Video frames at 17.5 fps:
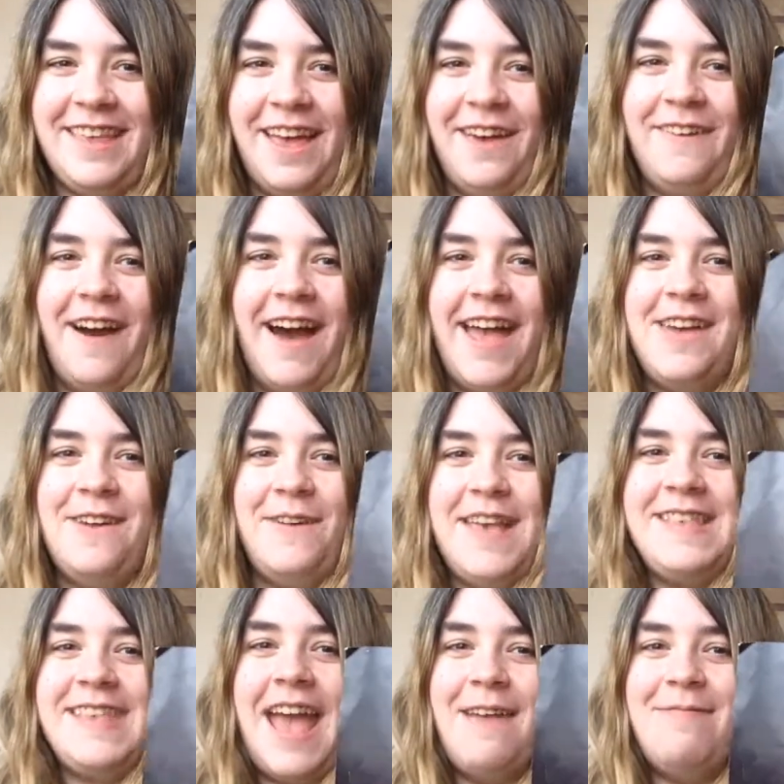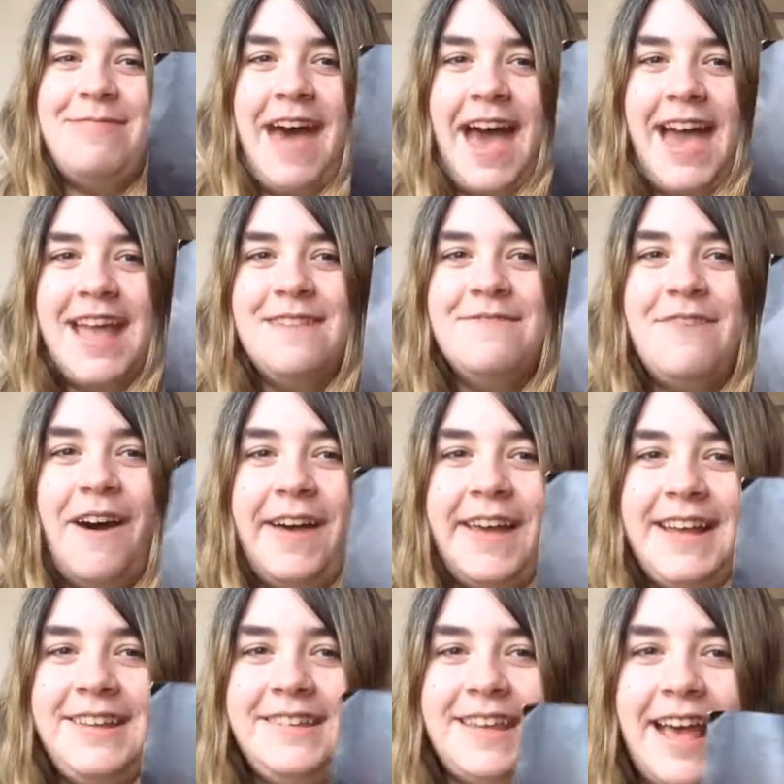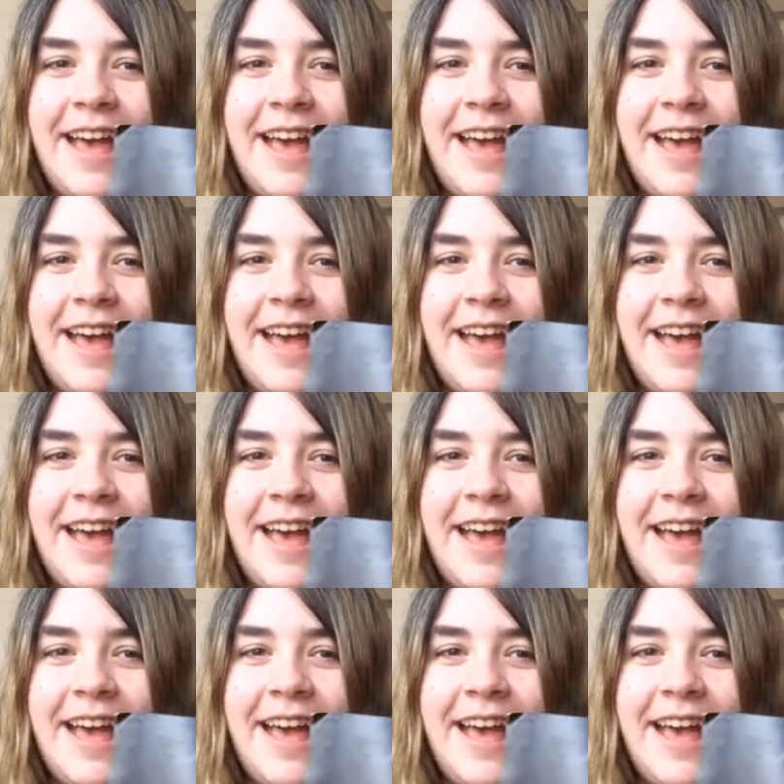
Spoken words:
so I always kept that in mind.